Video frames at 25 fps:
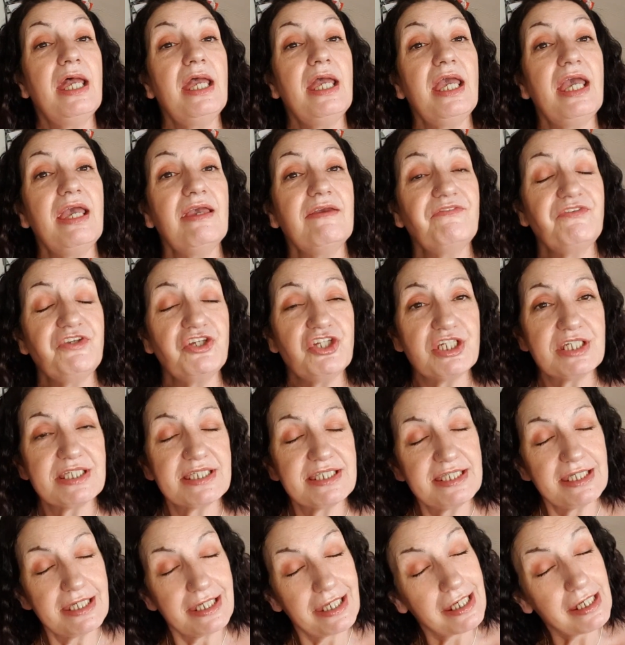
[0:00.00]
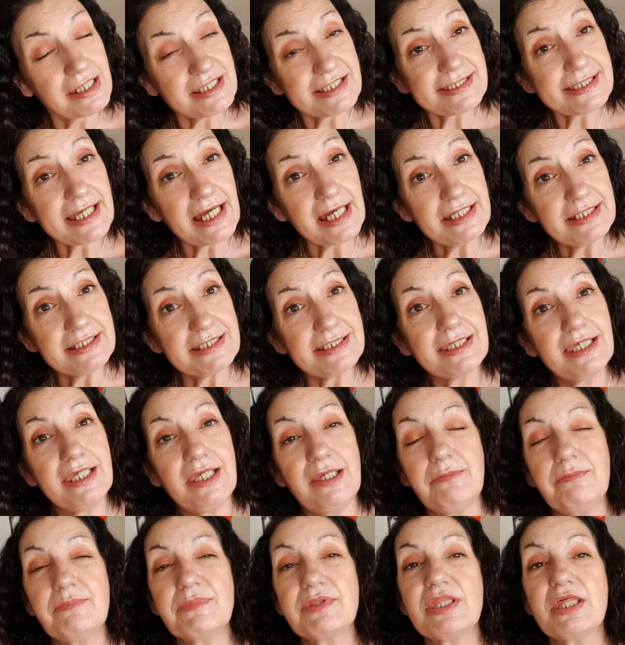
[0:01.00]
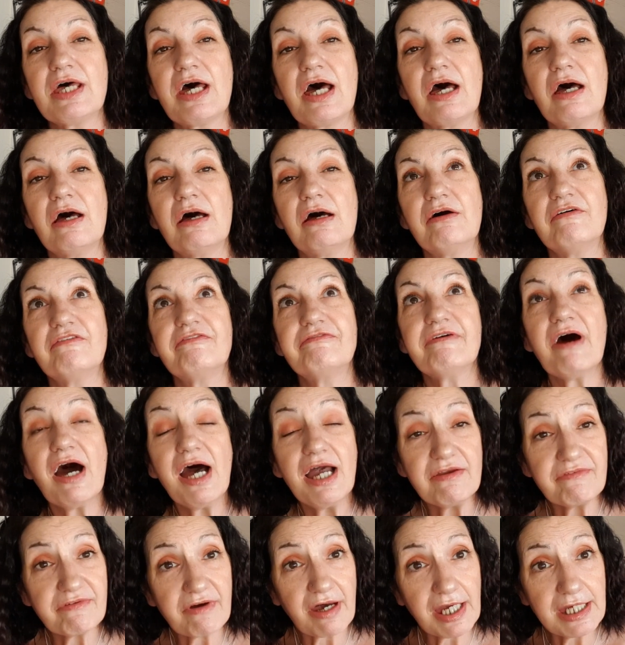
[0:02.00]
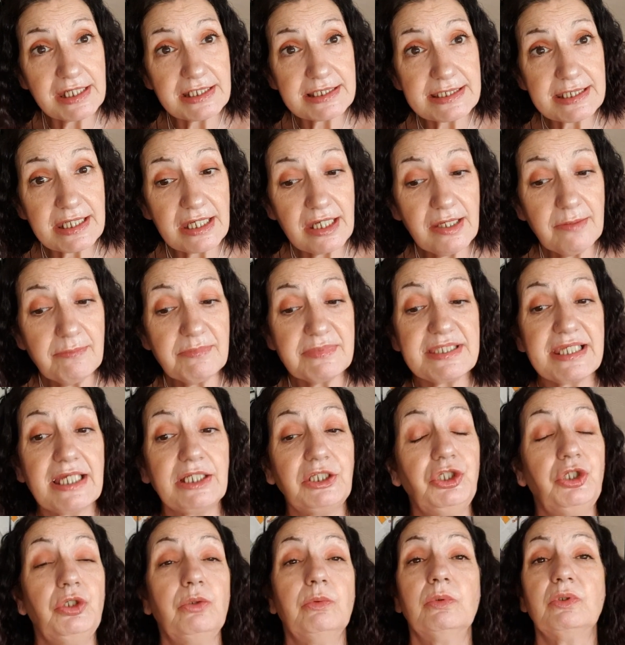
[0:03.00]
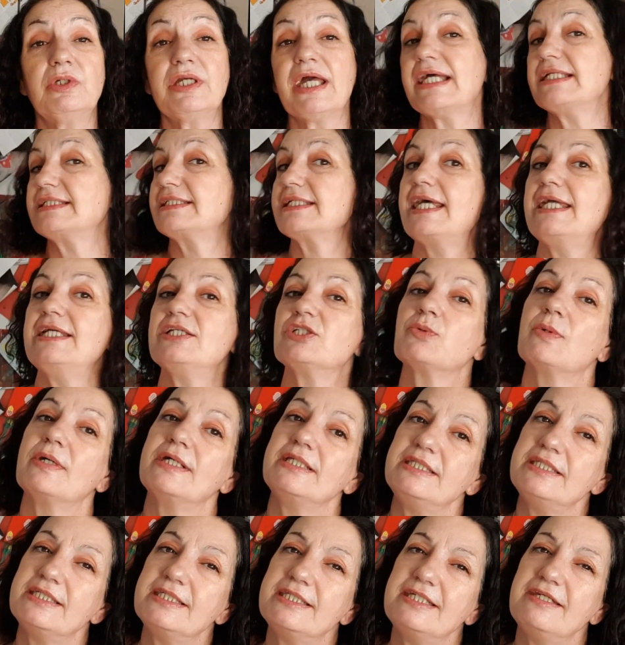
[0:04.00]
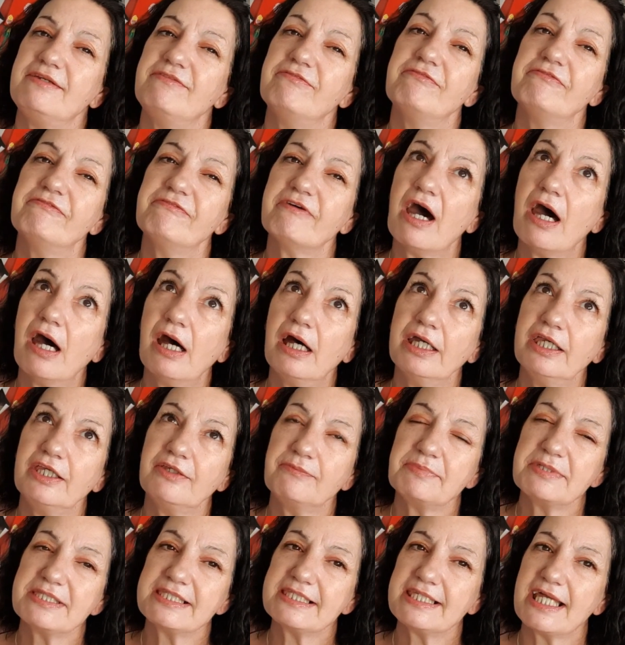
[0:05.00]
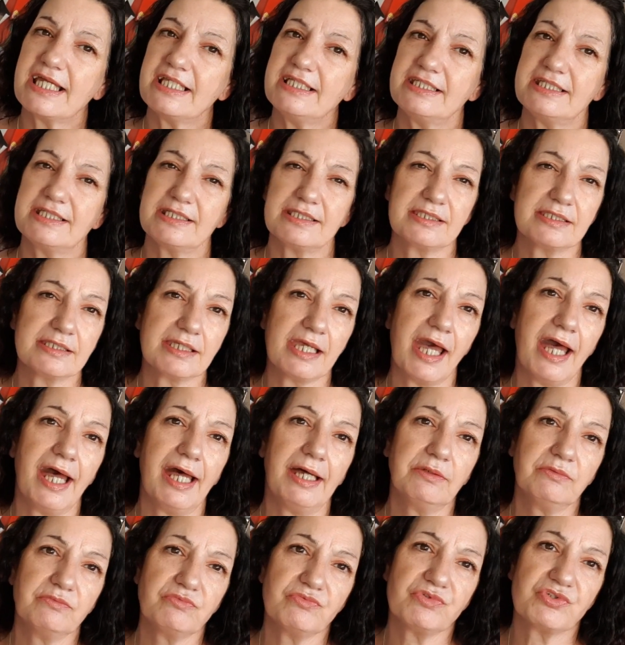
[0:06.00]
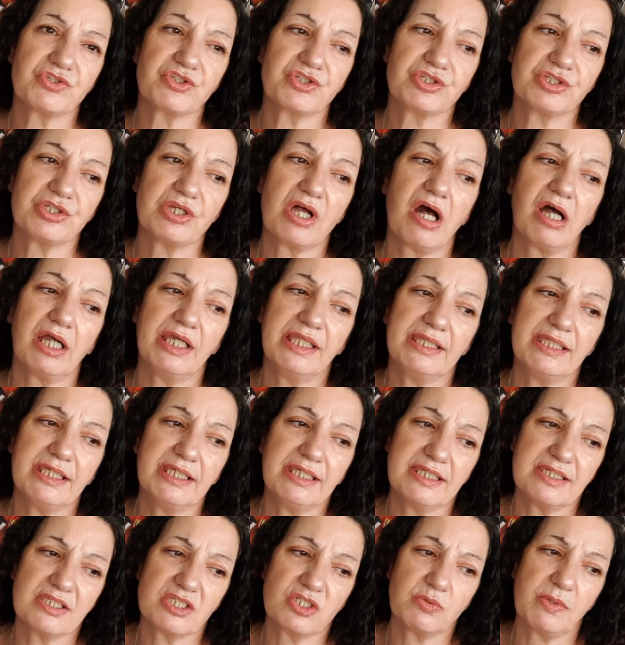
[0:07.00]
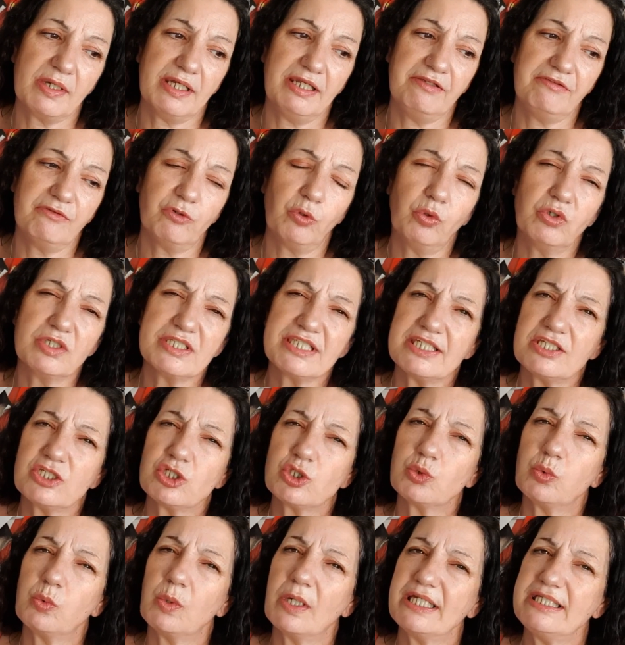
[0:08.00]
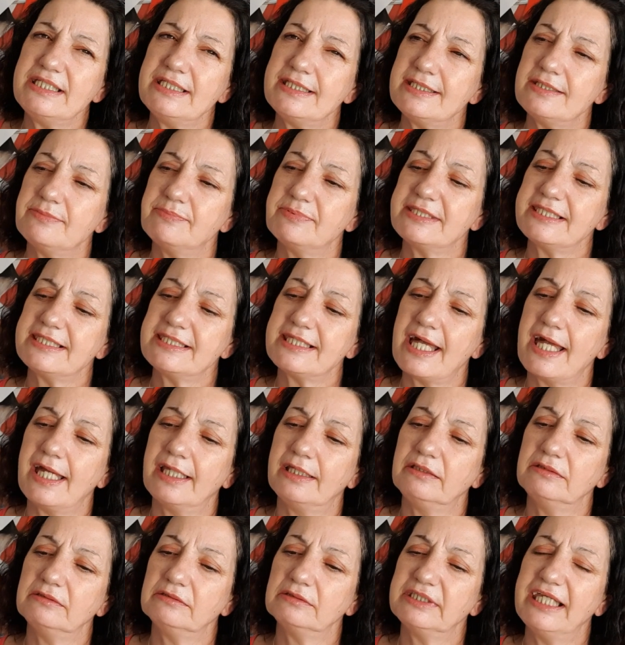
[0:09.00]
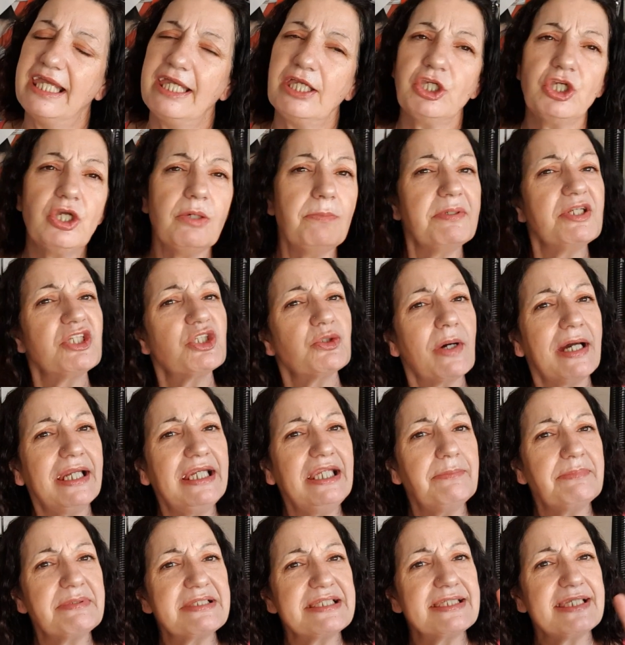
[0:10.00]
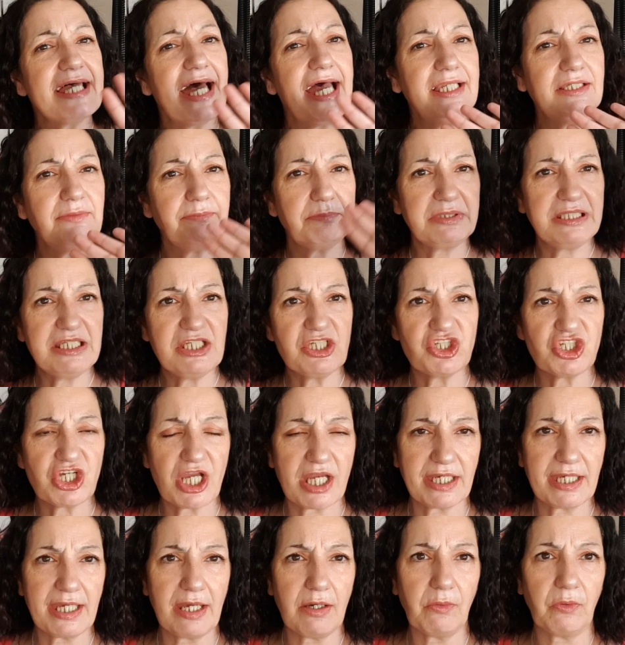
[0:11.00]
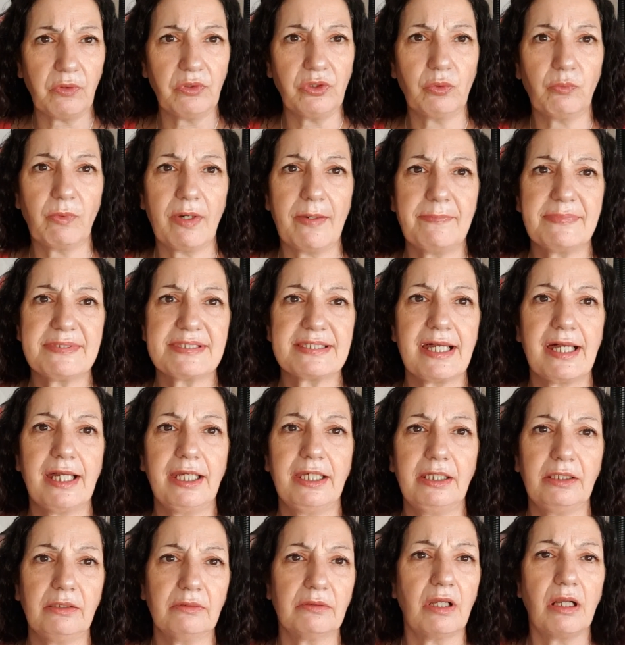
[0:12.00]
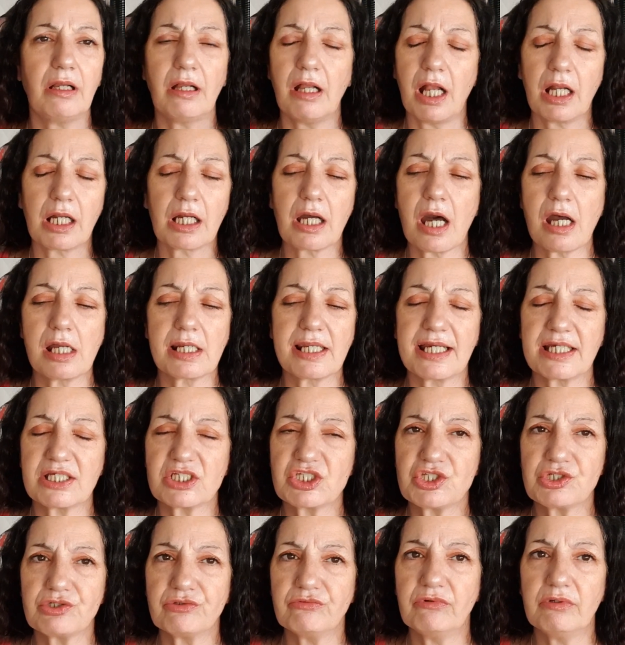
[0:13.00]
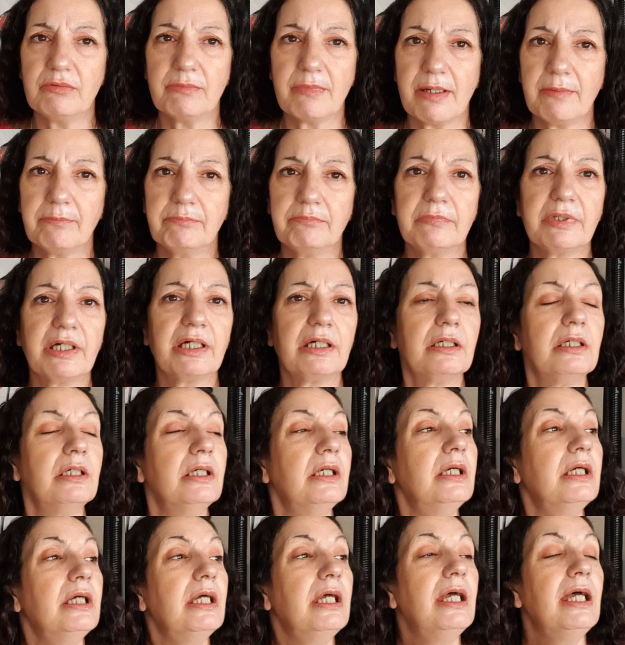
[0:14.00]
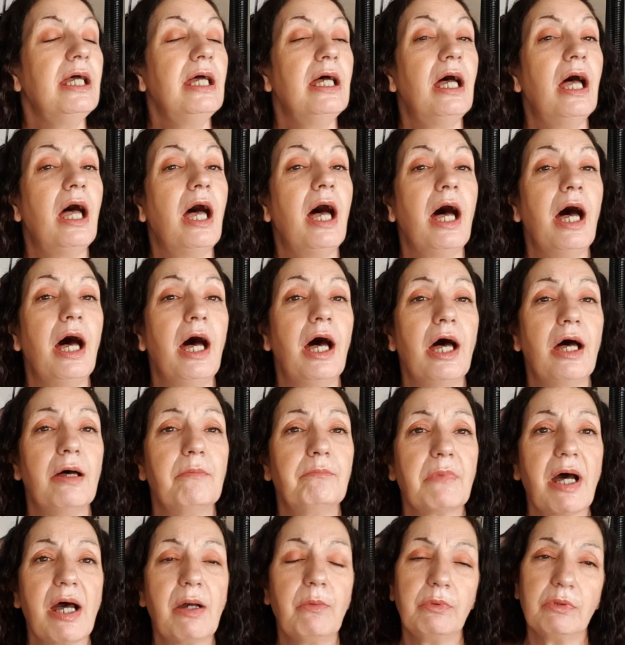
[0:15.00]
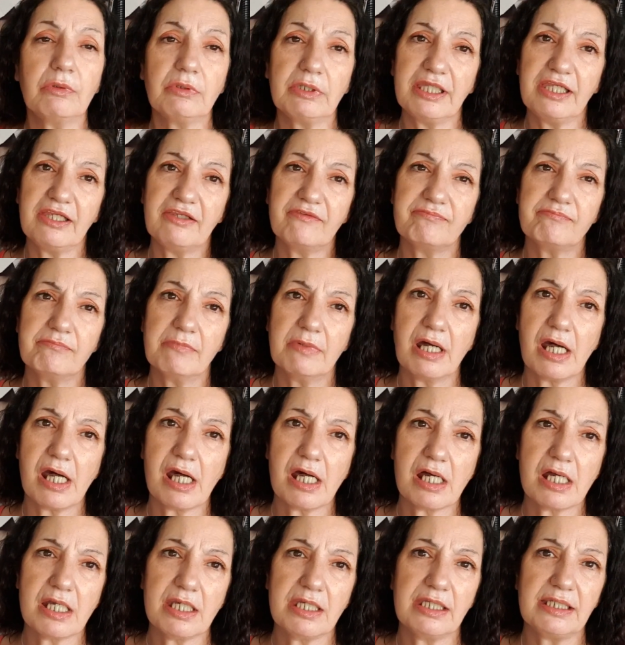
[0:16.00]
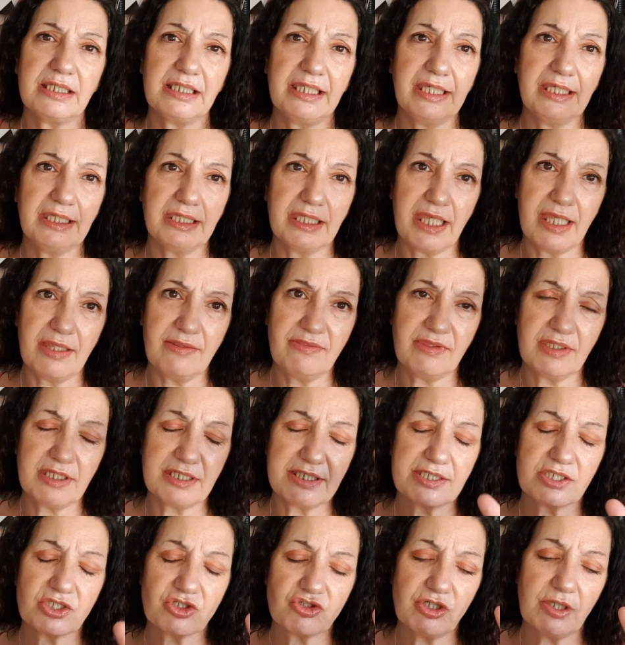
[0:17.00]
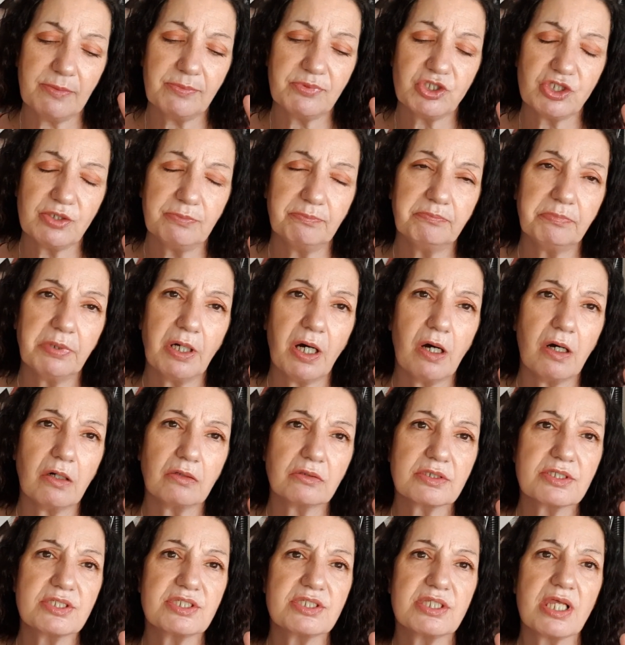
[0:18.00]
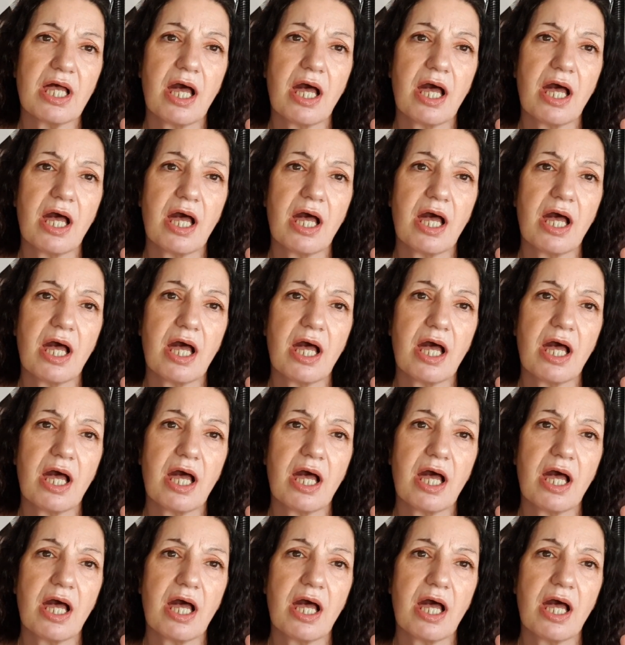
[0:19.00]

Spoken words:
If you decide to keep the 5 items, then you will get a 25% discount. I think it's 20, or is it 20%? It could be 20%. Please check out on the website. I can't actually remember. I will leave my link in the description box.